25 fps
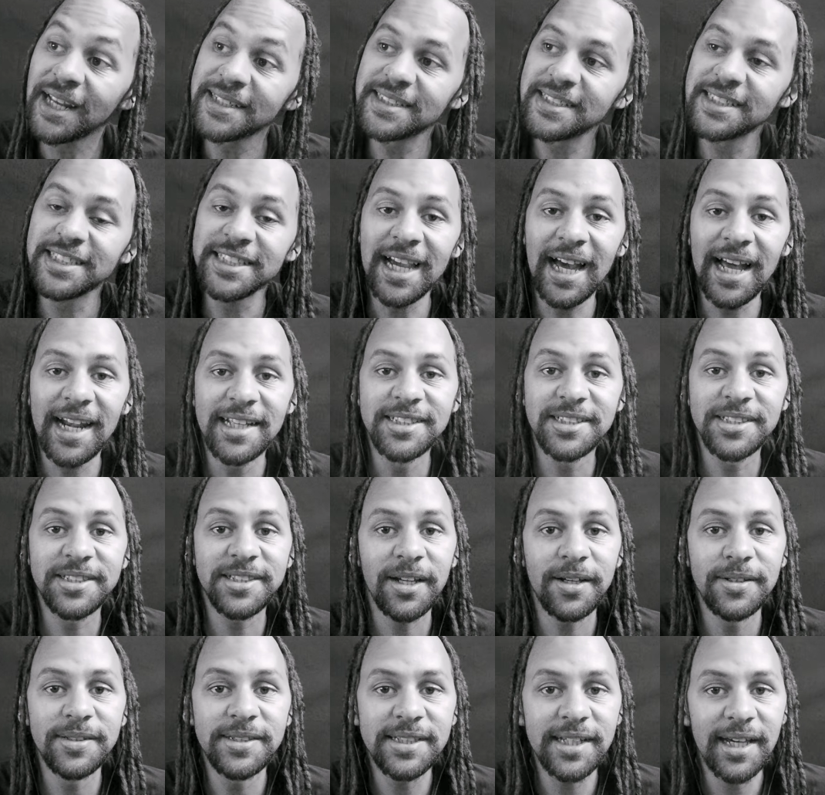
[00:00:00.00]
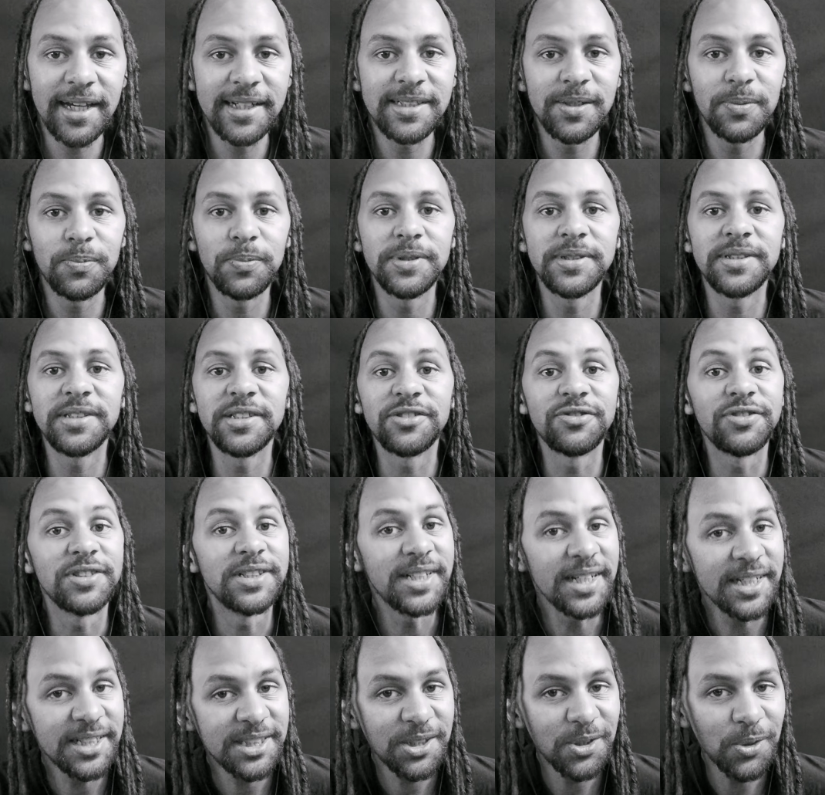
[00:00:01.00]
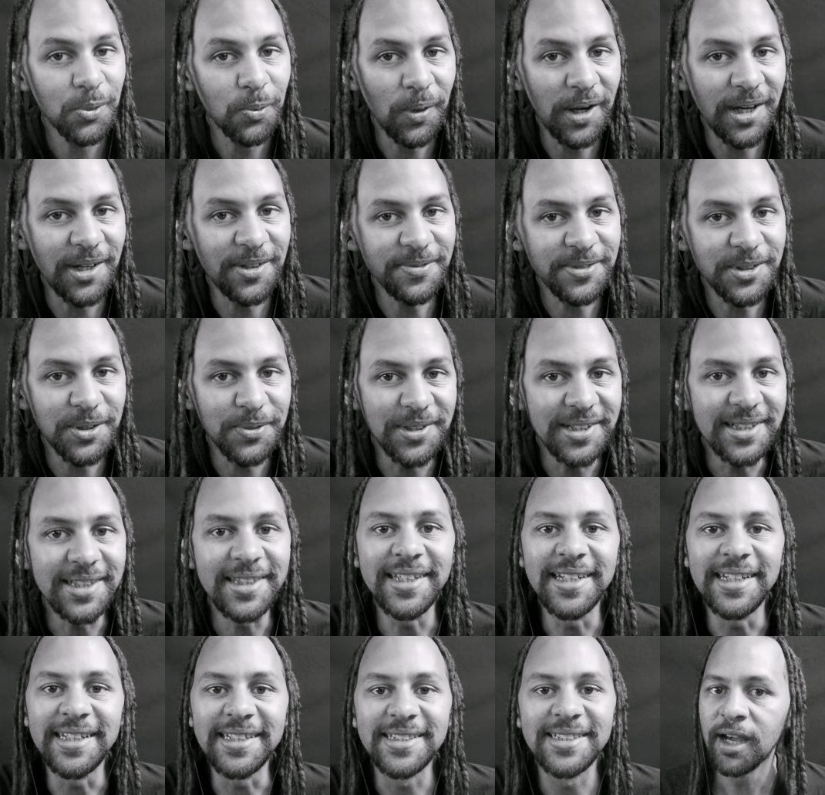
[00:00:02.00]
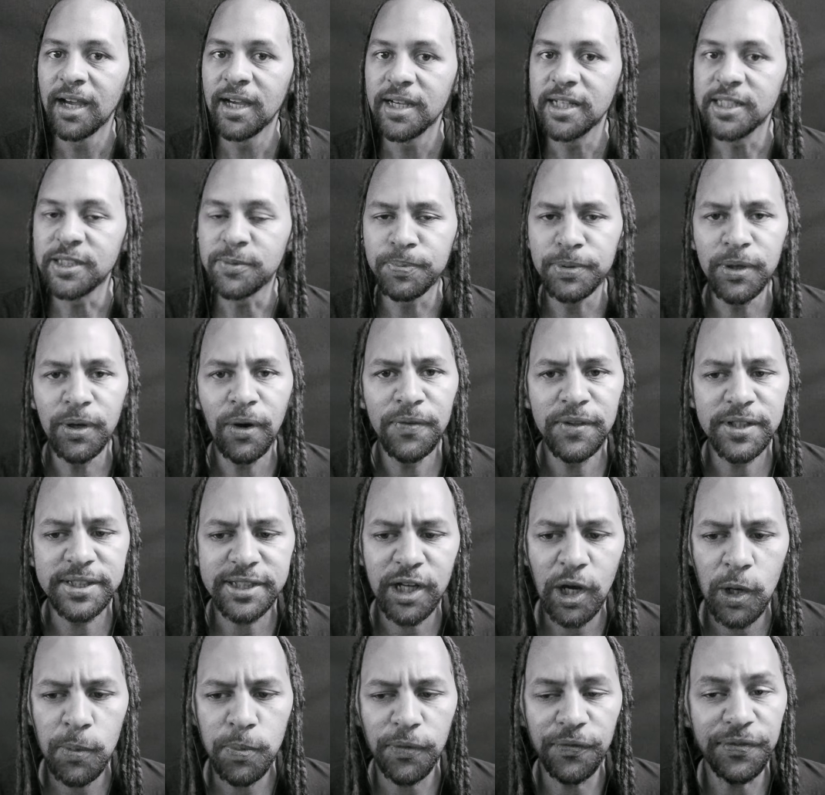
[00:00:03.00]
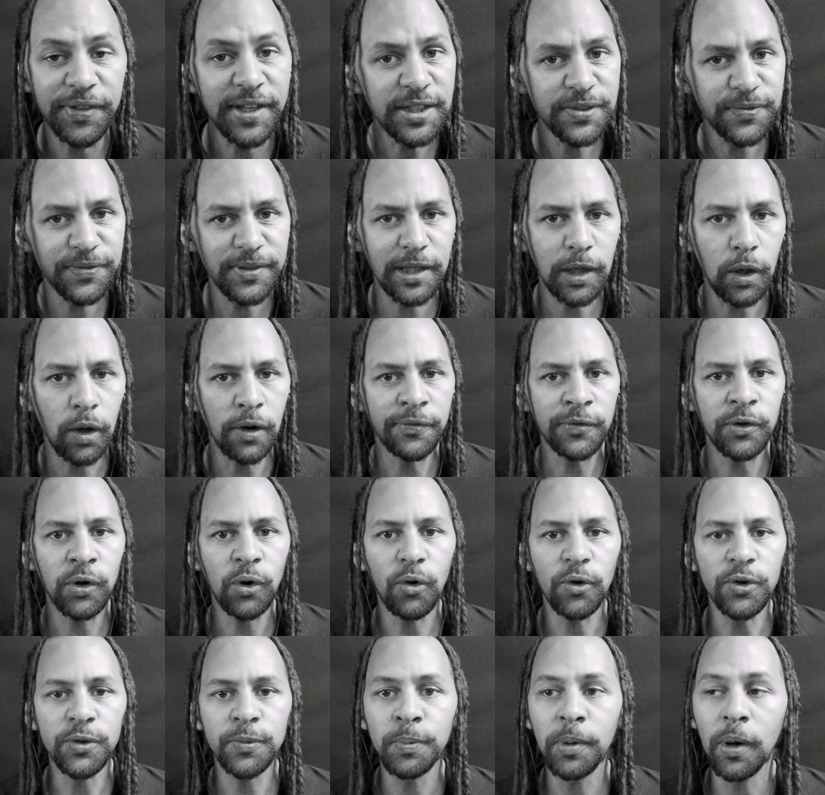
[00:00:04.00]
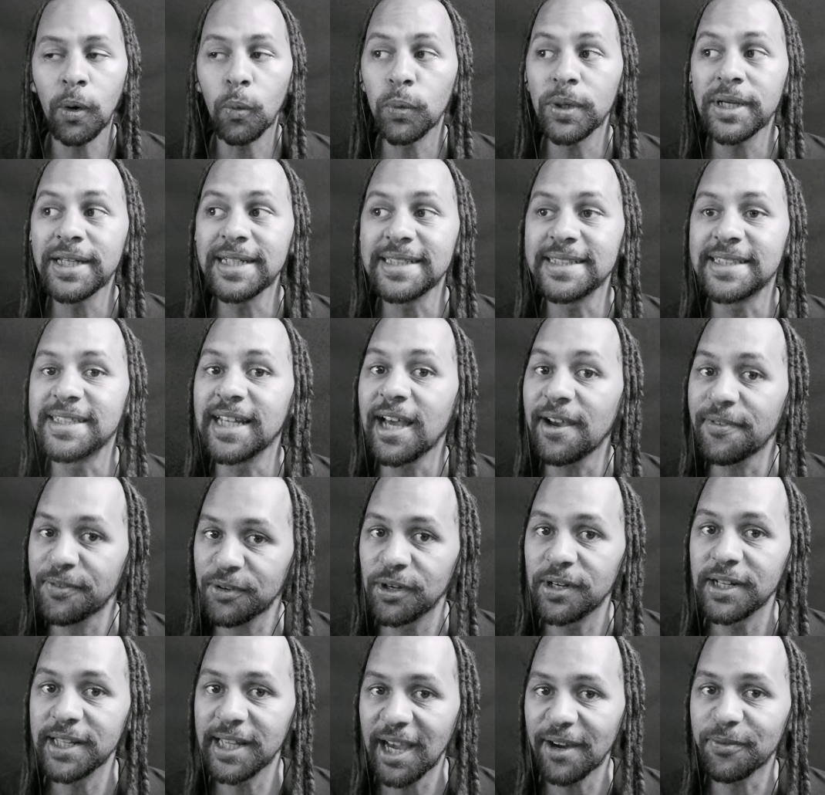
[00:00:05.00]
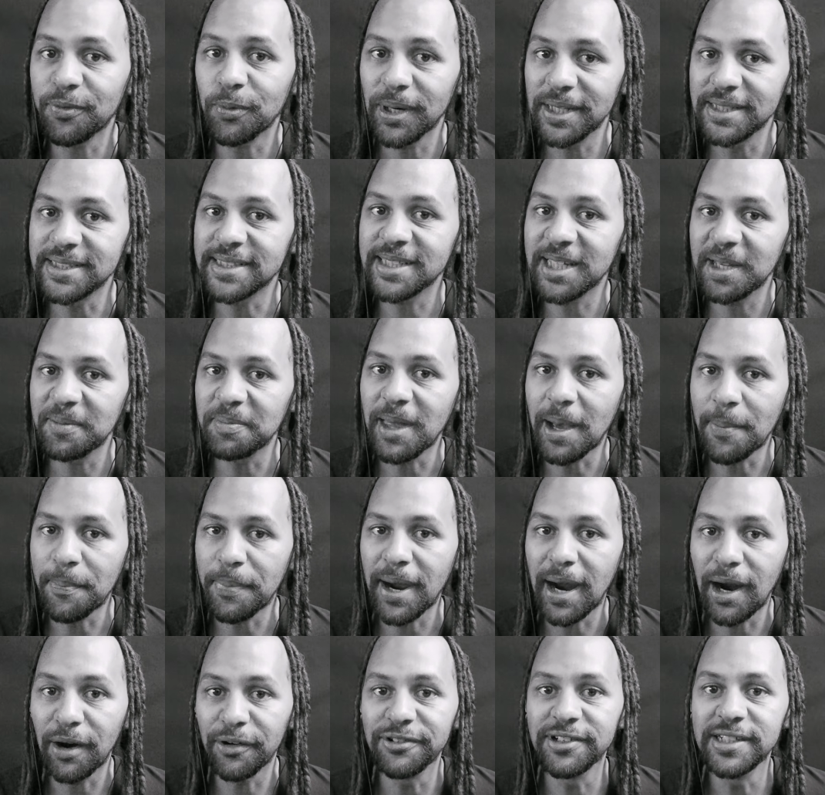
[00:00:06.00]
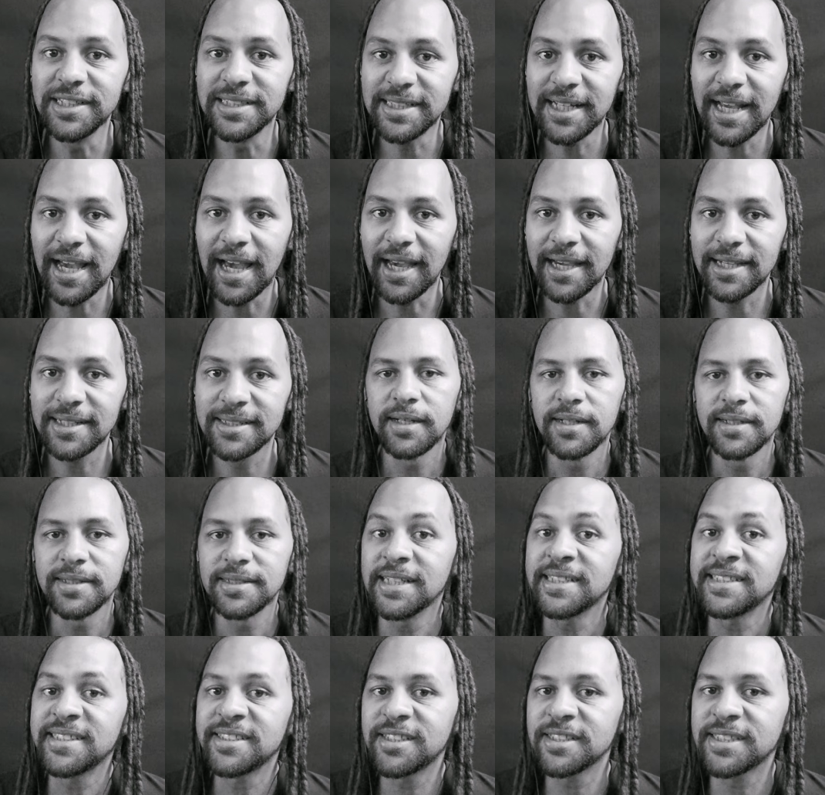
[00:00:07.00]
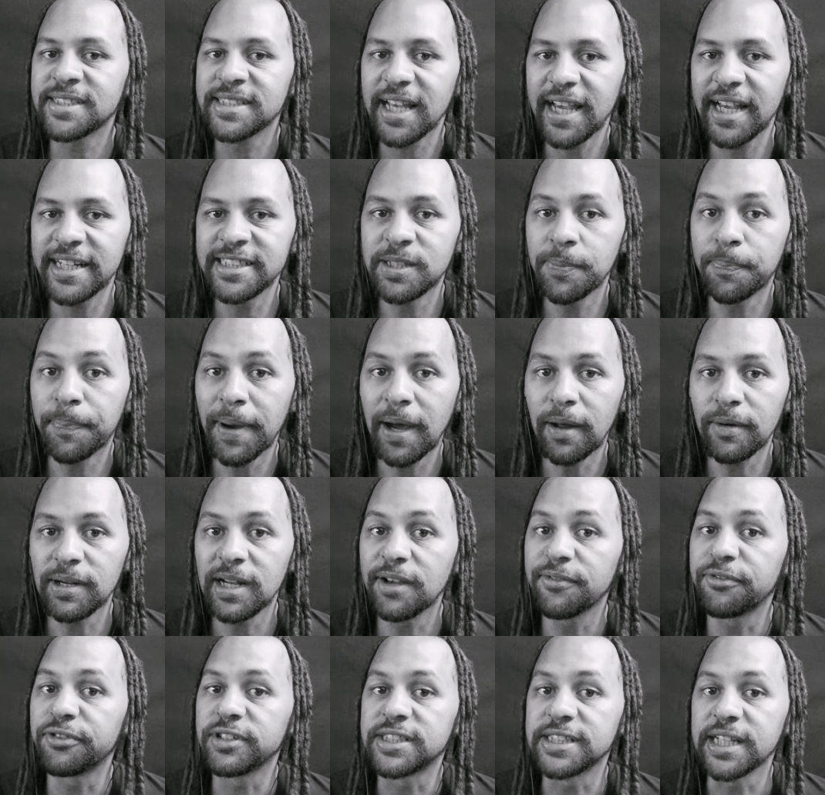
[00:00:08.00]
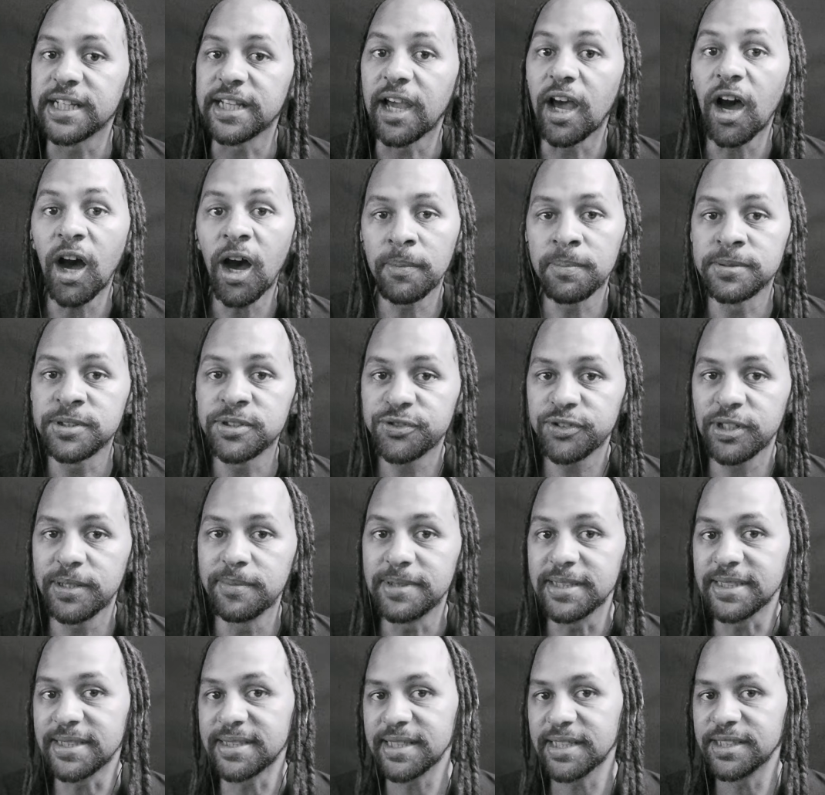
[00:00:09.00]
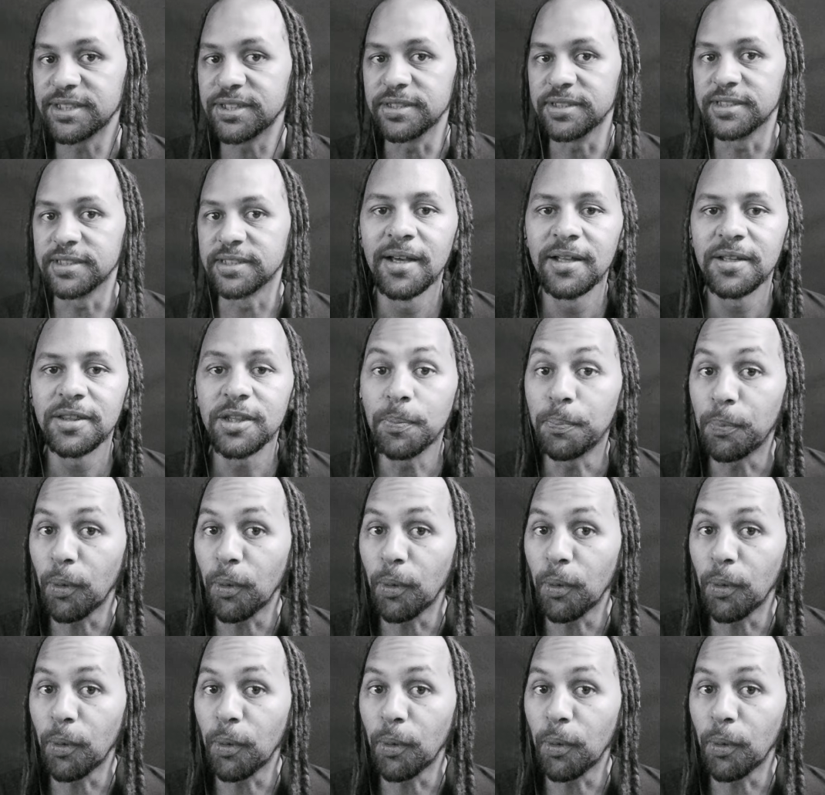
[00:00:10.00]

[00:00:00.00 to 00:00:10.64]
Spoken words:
Well, that's a challenge associated with the traditional way of doing things. It's beyond the scope of this video, of course, but we definitely have ways to keep that power intact. Let's just say it's about leveraging upstream decisions.